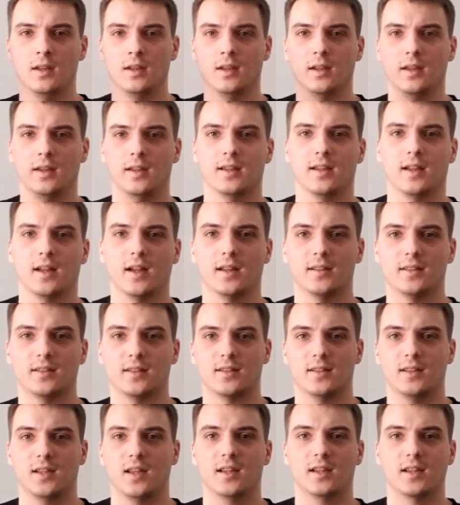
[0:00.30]
Hey guys,
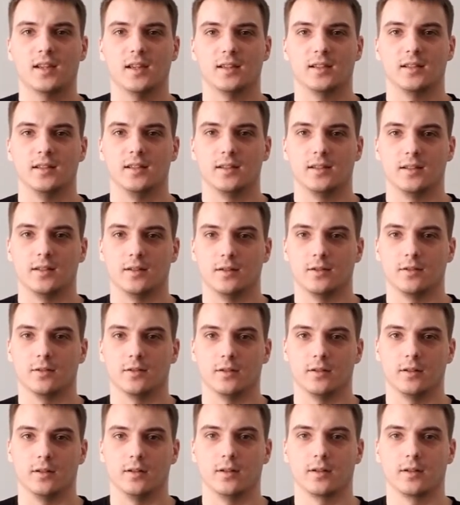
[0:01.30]
it's the AK Geek here.